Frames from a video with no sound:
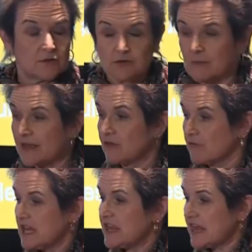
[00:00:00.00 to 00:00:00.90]
Those are my
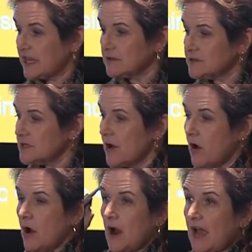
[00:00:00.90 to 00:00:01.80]
three things.
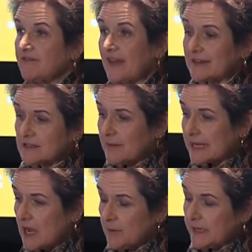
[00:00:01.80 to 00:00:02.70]
I founded my
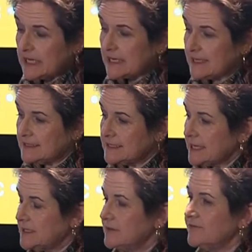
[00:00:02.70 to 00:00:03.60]
company in
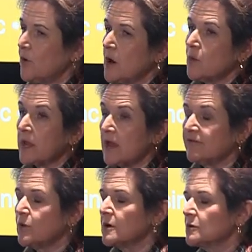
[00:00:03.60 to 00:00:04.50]
1994. We
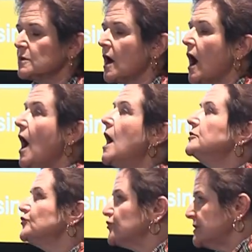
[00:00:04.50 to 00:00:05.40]
have worked with
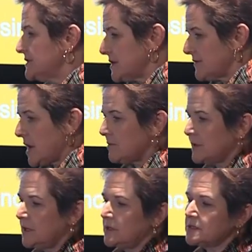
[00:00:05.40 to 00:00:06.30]
hundreds of
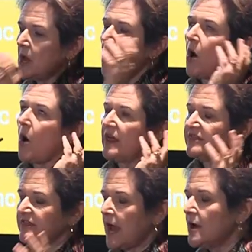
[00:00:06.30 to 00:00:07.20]
companies on
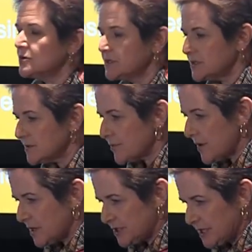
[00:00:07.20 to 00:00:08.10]
thousands of
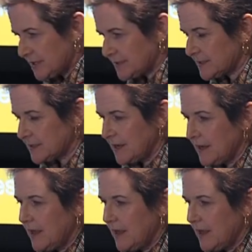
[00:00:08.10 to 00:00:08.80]
projects.